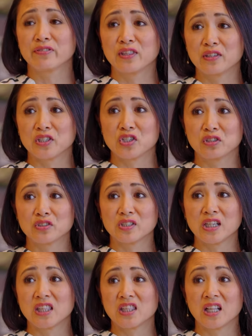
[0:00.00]
feed their
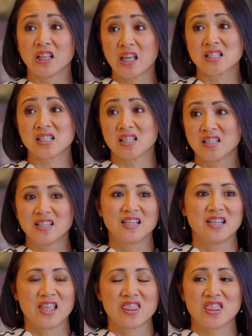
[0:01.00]
children anything less
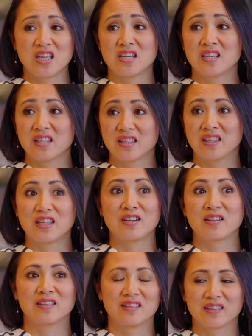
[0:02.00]
than
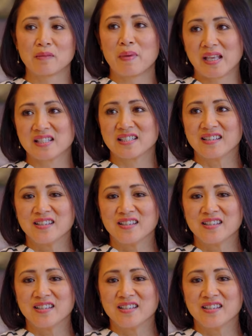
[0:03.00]
the best.